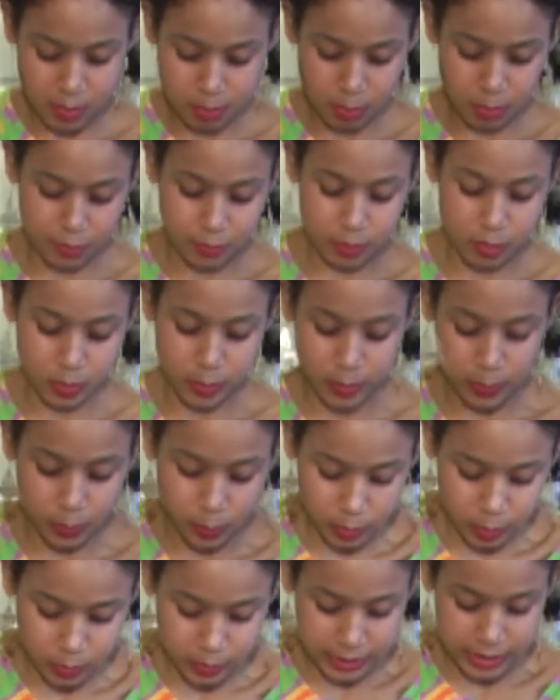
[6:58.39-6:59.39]
before we
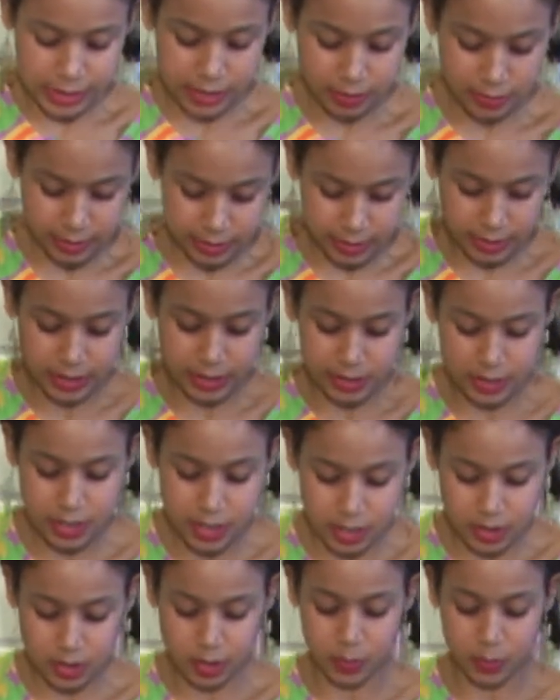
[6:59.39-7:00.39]
roll it out and
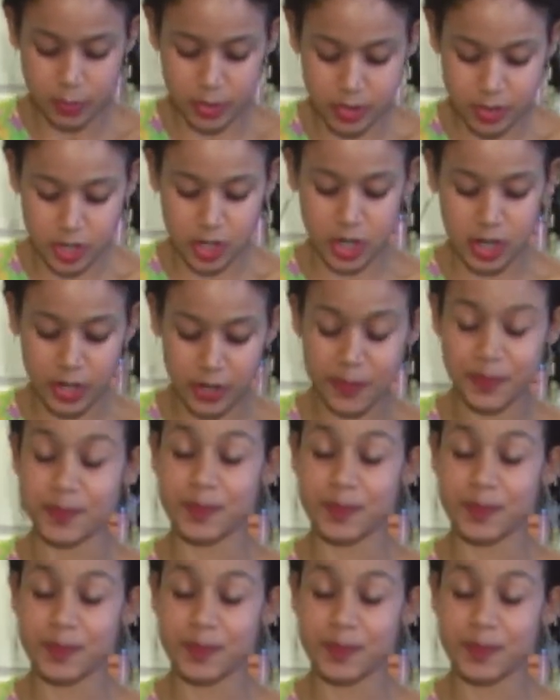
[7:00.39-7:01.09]
continue with our